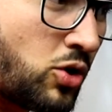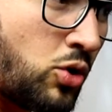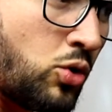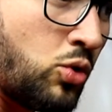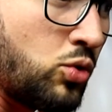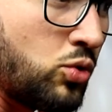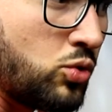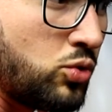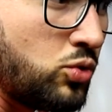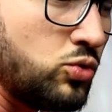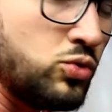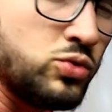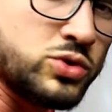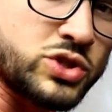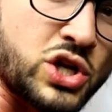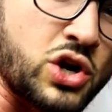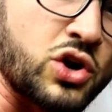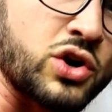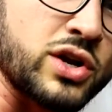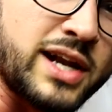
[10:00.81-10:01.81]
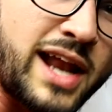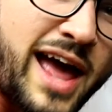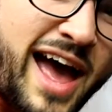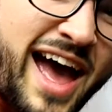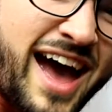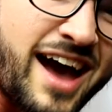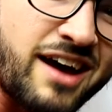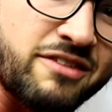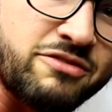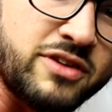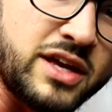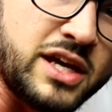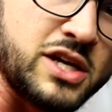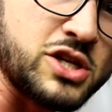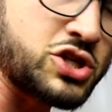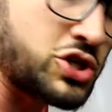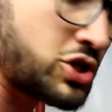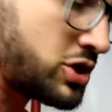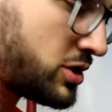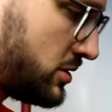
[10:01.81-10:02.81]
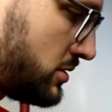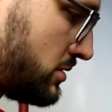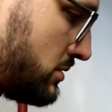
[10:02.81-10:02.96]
whole turn and a half-ish